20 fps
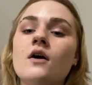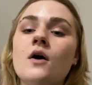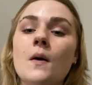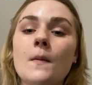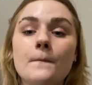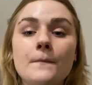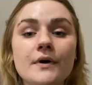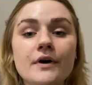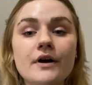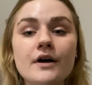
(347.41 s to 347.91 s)

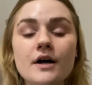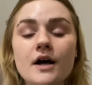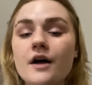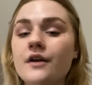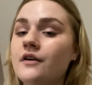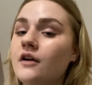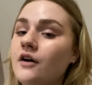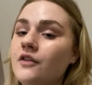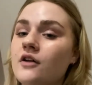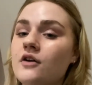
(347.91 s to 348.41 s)
But
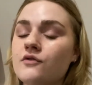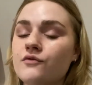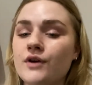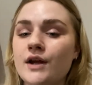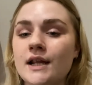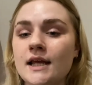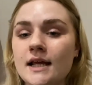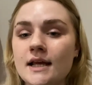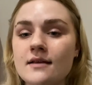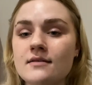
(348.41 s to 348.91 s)
another
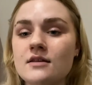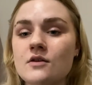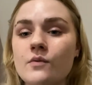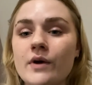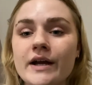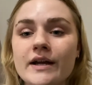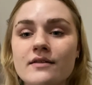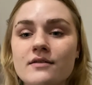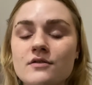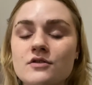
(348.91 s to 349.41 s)
really easy
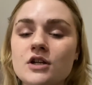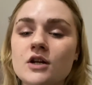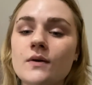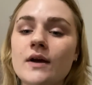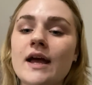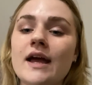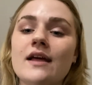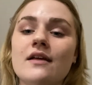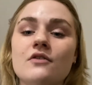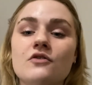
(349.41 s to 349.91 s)
way to do
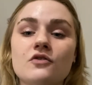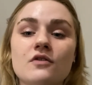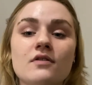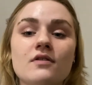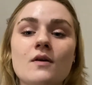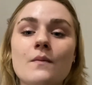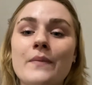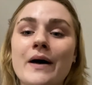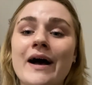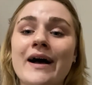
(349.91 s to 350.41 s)
it is just
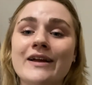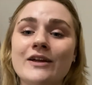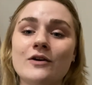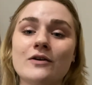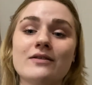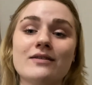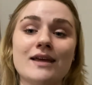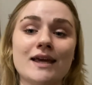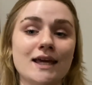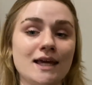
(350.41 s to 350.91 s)
to buy your
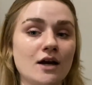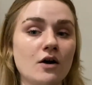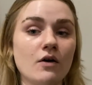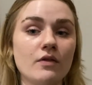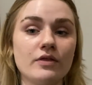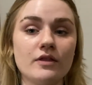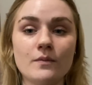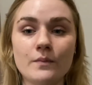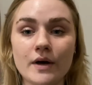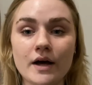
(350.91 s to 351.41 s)
ticket
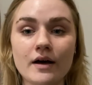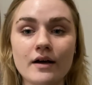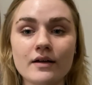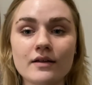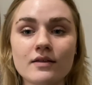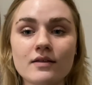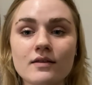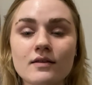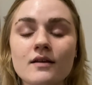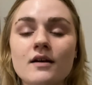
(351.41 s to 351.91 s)
on the
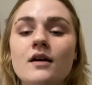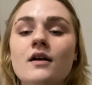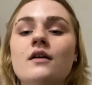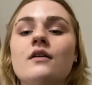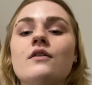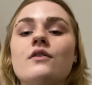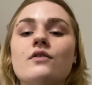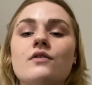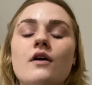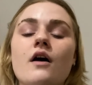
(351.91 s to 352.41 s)
bus.
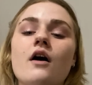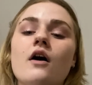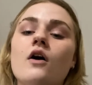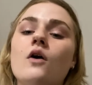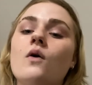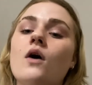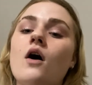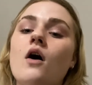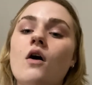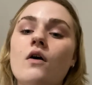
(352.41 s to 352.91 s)

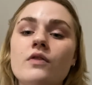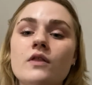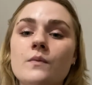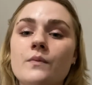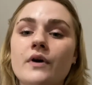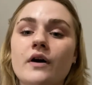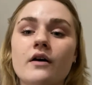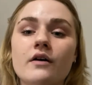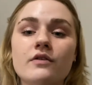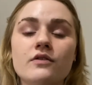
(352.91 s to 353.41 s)
So on the
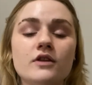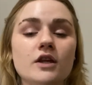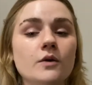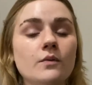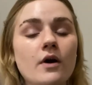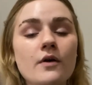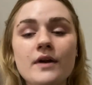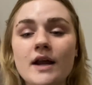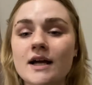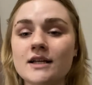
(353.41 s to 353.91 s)
bus, you
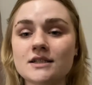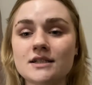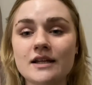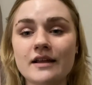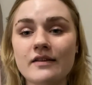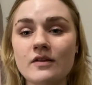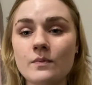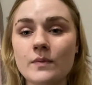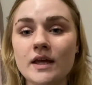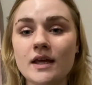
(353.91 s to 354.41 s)
won't actually
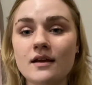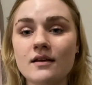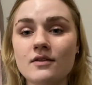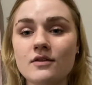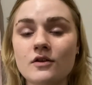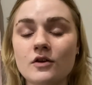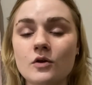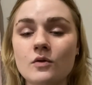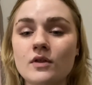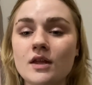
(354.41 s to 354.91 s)
speak
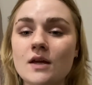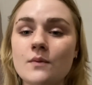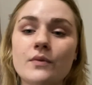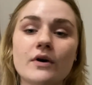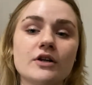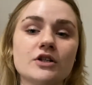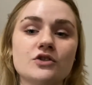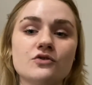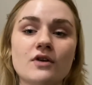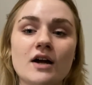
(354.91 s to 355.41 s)
to the
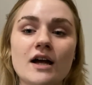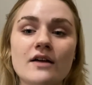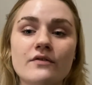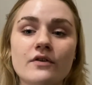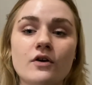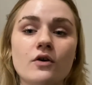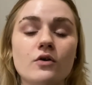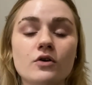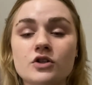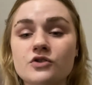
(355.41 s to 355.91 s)
bus
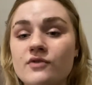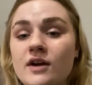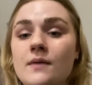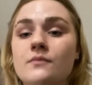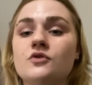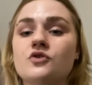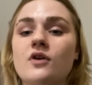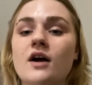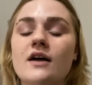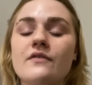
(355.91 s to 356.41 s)
driver or tram
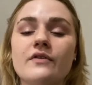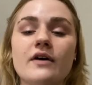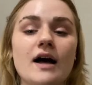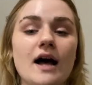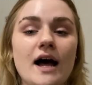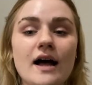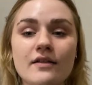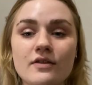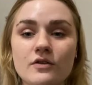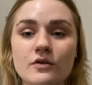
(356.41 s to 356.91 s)
driver
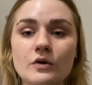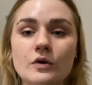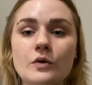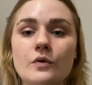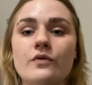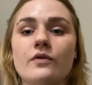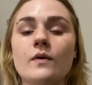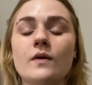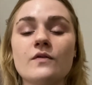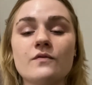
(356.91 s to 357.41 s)
at all.
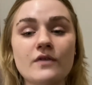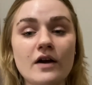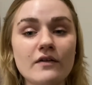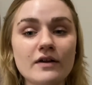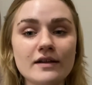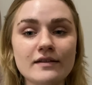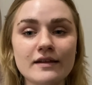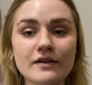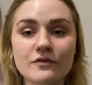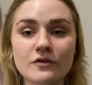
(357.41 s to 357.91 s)
So it's
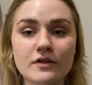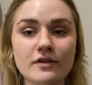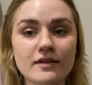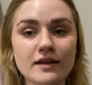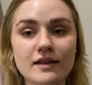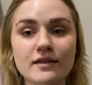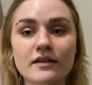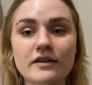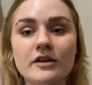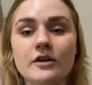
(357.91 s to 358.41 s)
very different
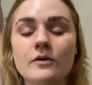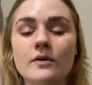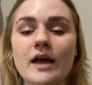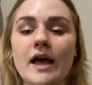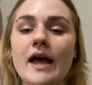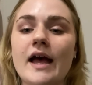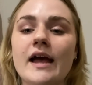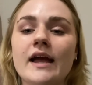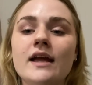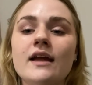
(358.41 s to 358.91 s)
in the
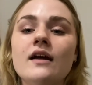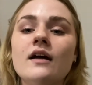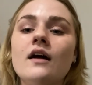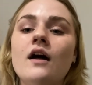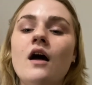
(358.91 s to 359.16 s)
UK.